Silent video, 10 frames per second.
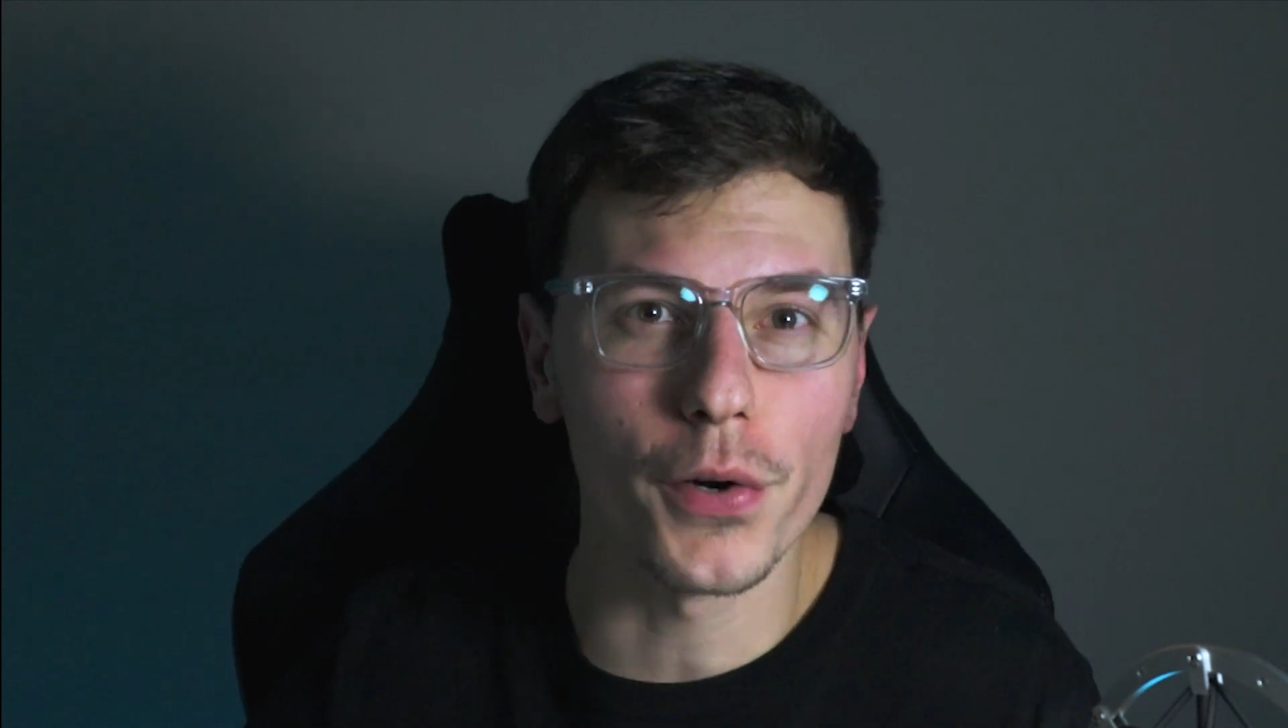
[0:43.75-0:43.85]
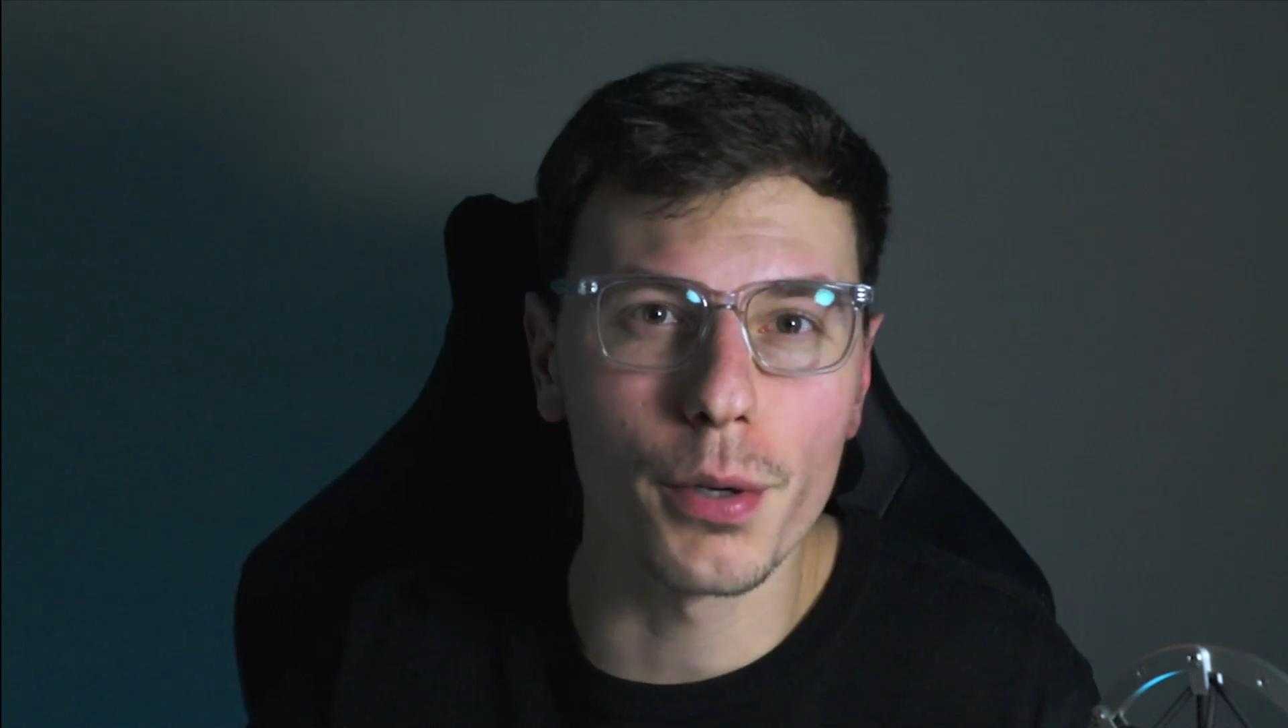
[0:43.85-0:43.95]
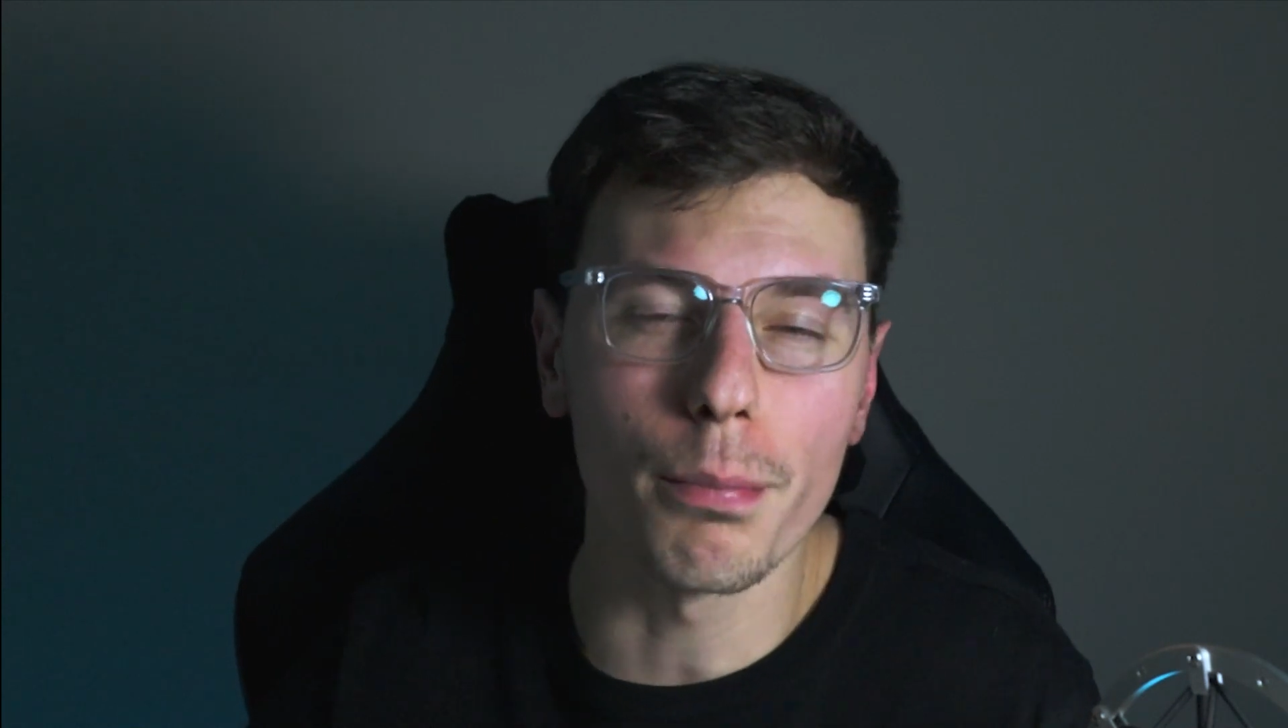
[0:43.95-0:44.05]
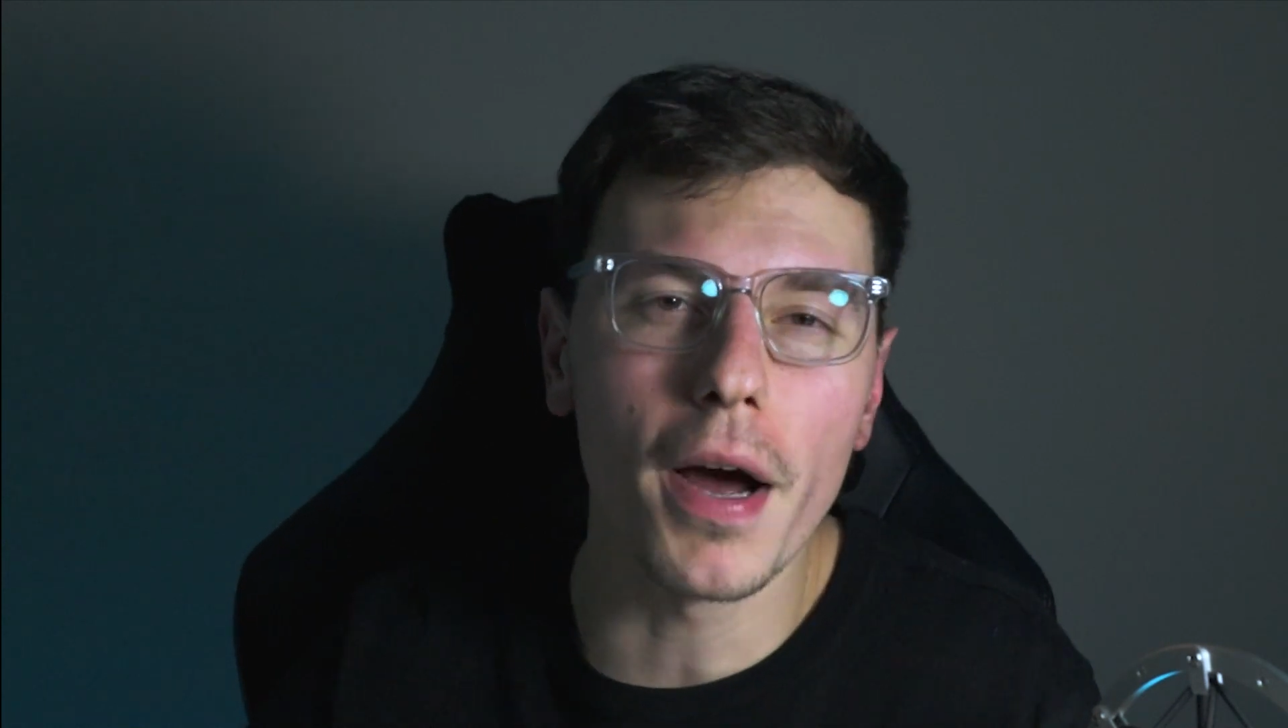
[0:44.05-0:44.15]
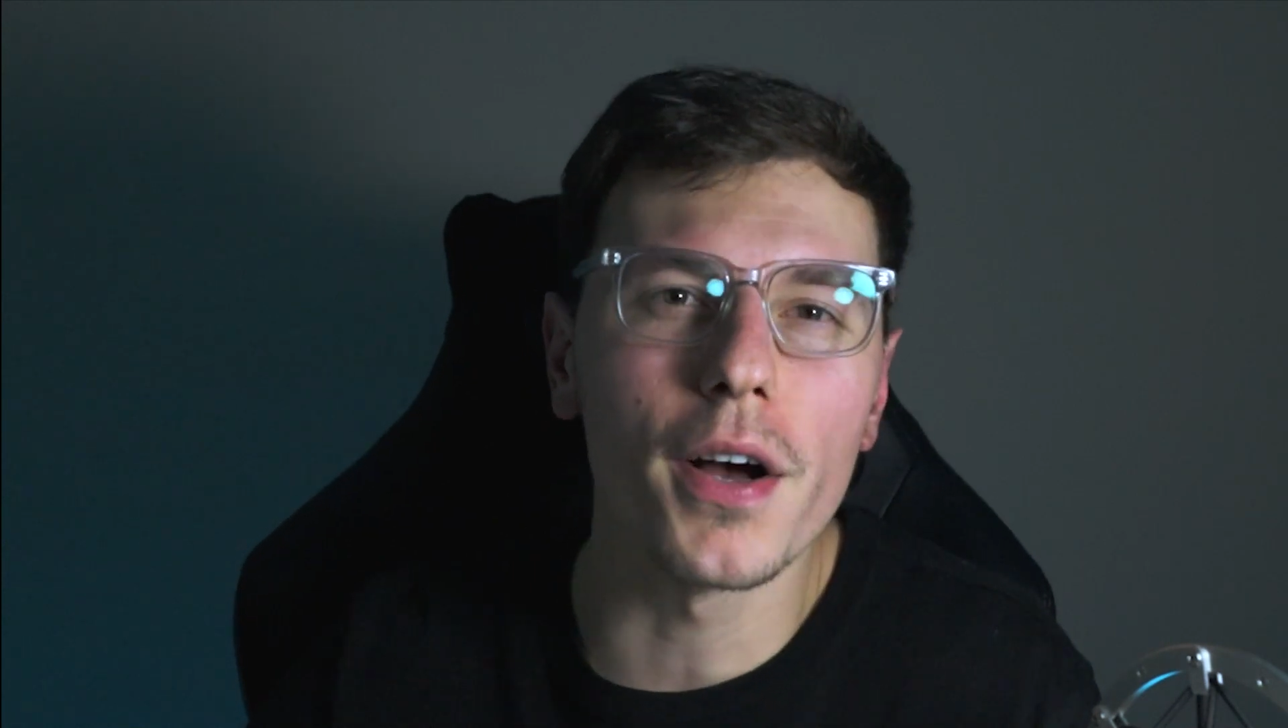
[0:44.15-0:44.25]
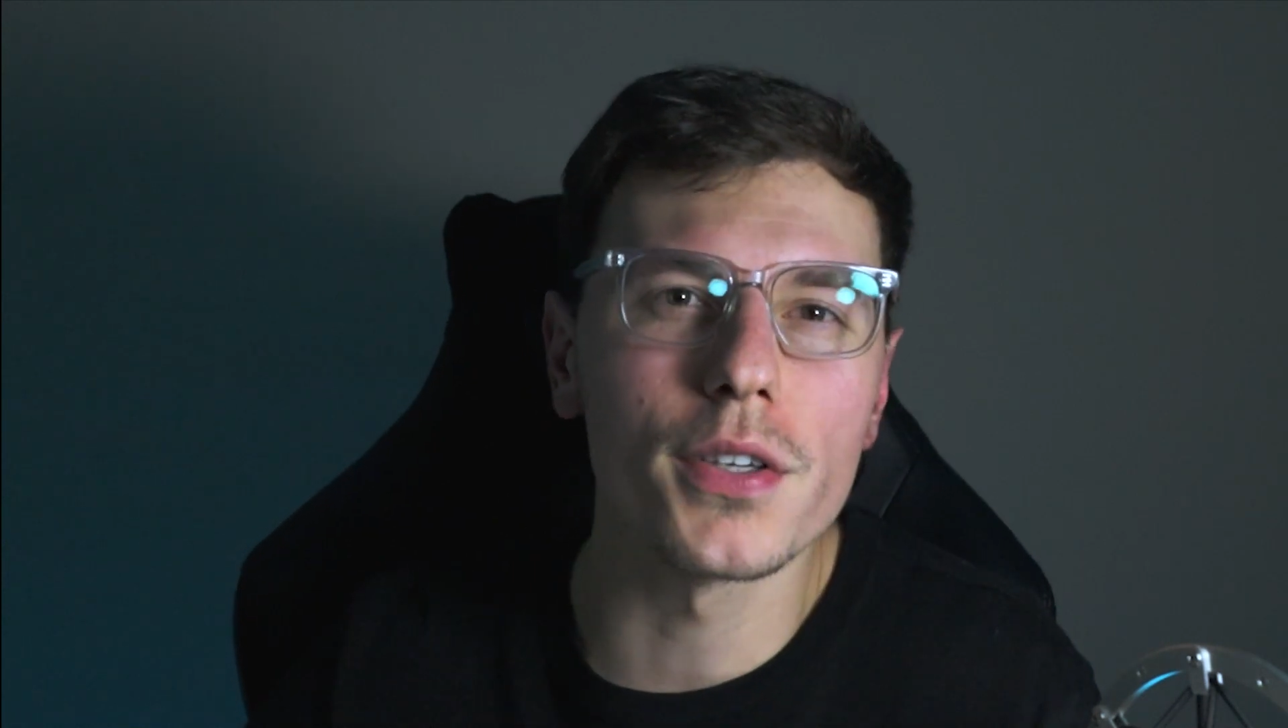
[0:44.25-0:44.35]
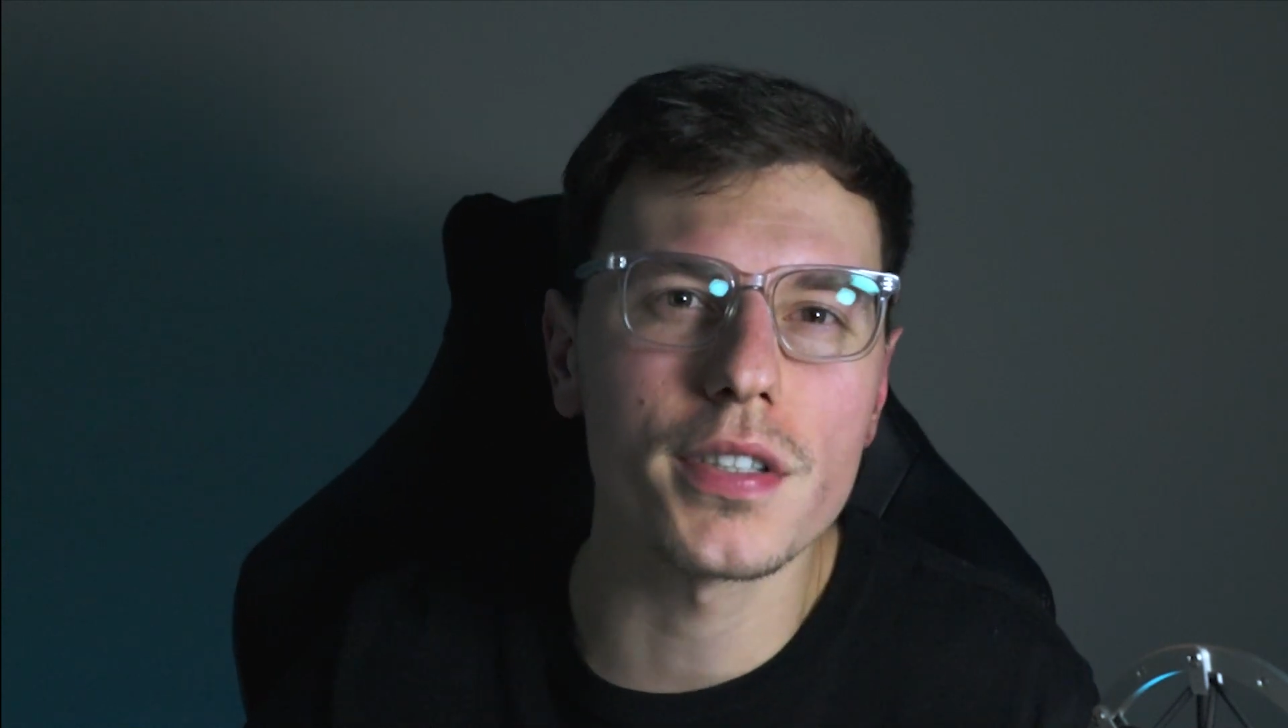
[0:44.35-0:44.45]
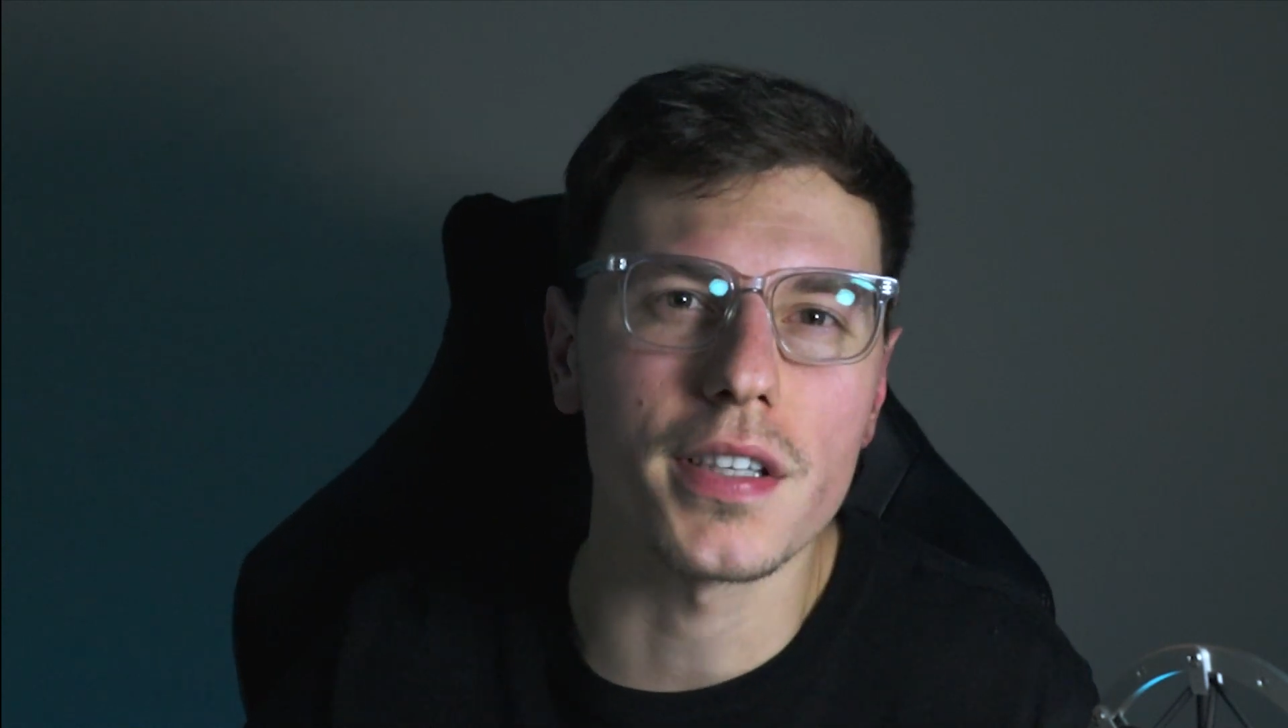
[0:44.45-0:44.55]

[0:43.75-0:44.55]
compiles,